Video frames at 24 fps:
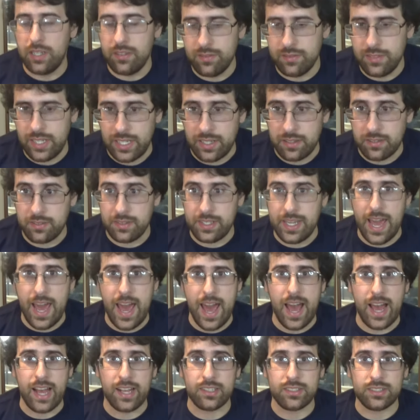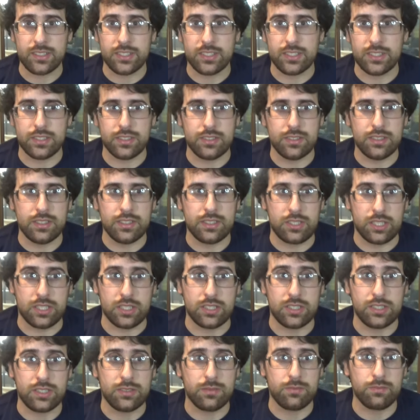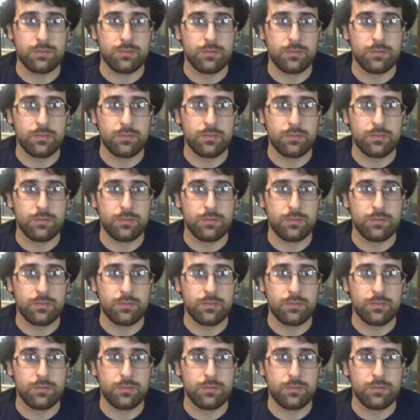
like gags. Just